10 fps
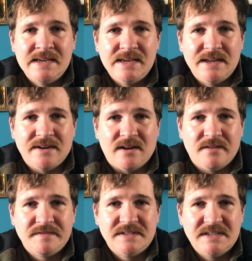and
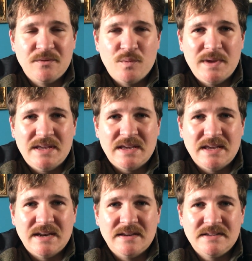often we
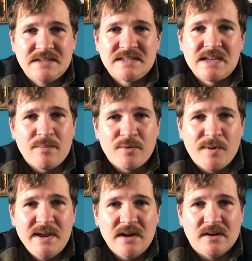can
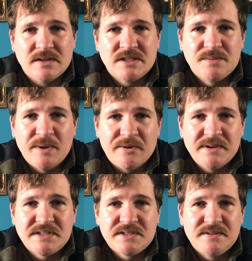separate our
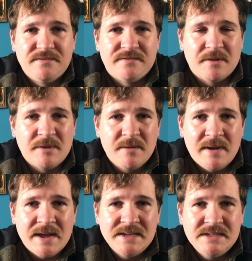spirits from our
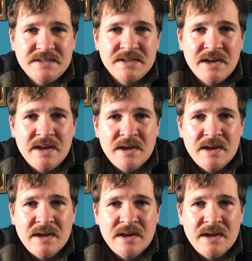bodies